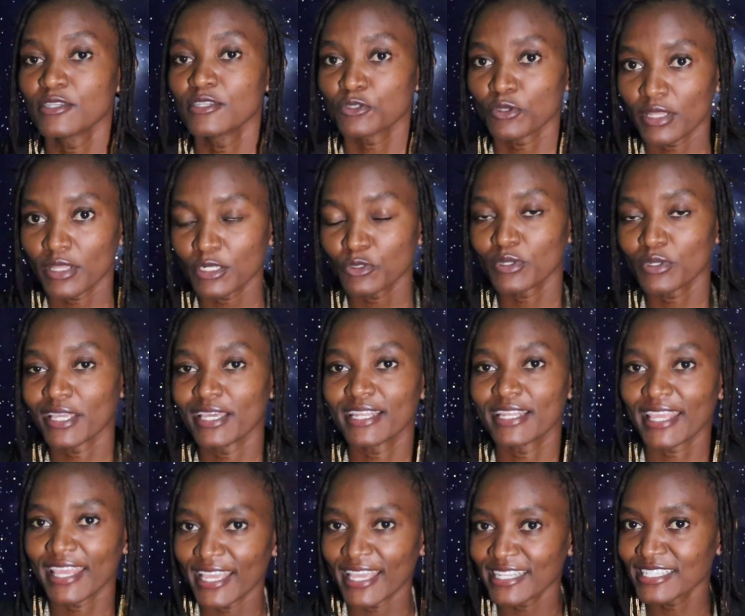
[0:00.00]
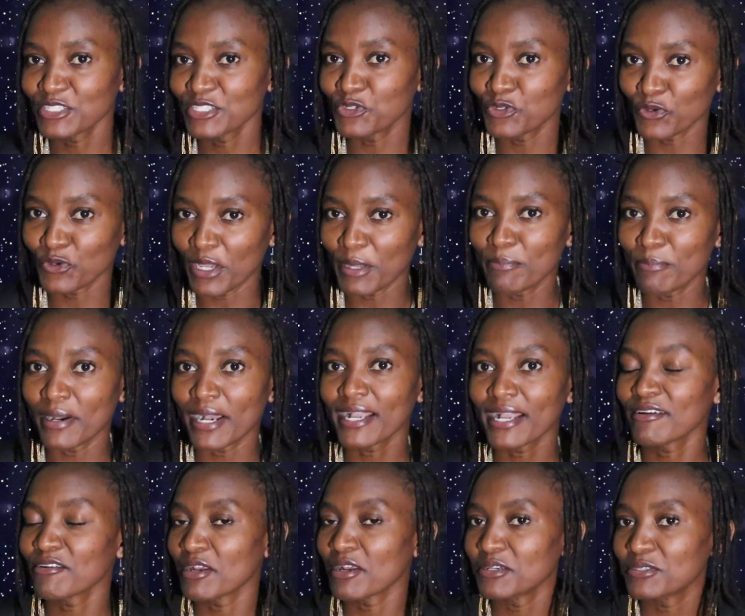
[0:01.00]
so that we can get, a
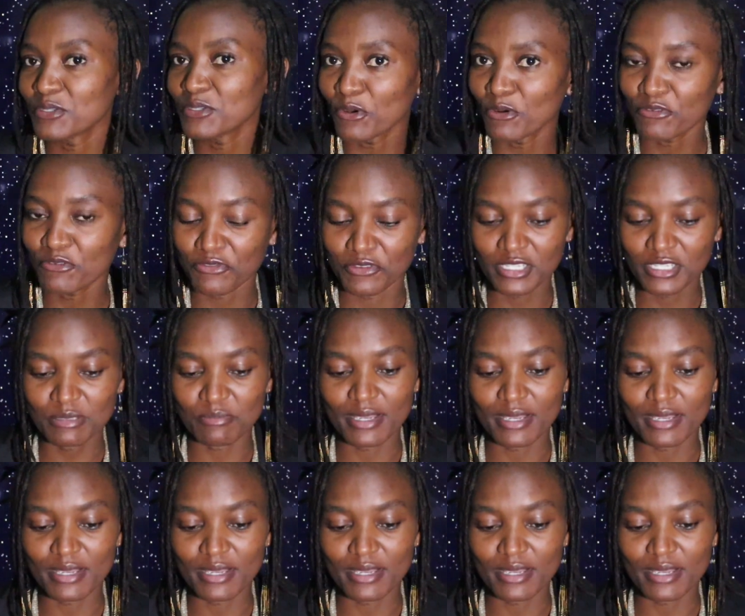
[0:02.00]
background of this